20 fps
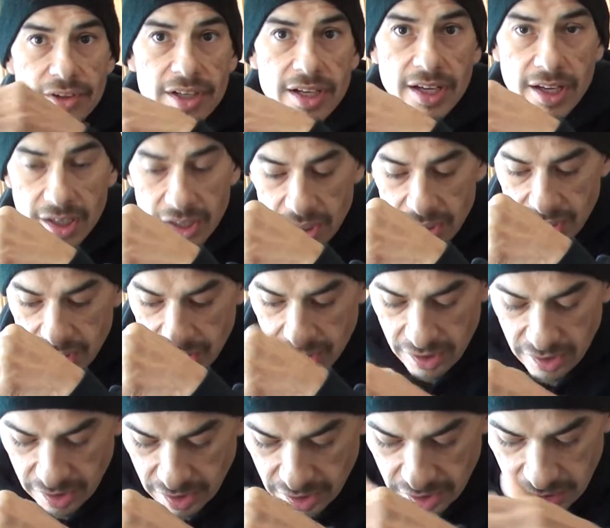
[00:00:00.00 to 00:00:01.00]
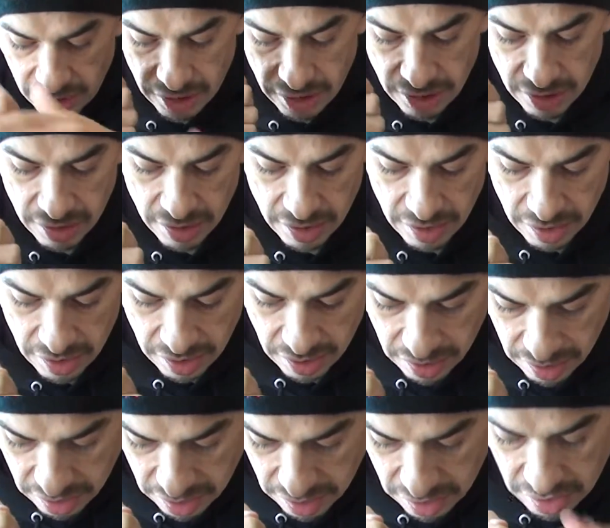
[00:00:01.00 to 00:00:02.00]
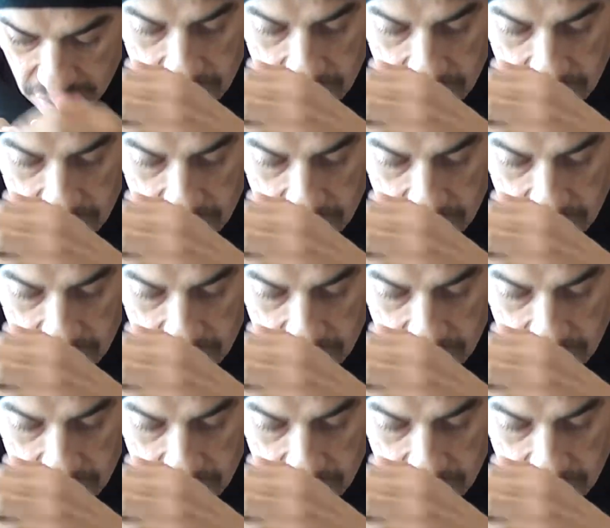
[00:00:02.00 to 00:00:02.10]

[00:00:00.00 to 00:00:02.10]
I was having fruit, and then just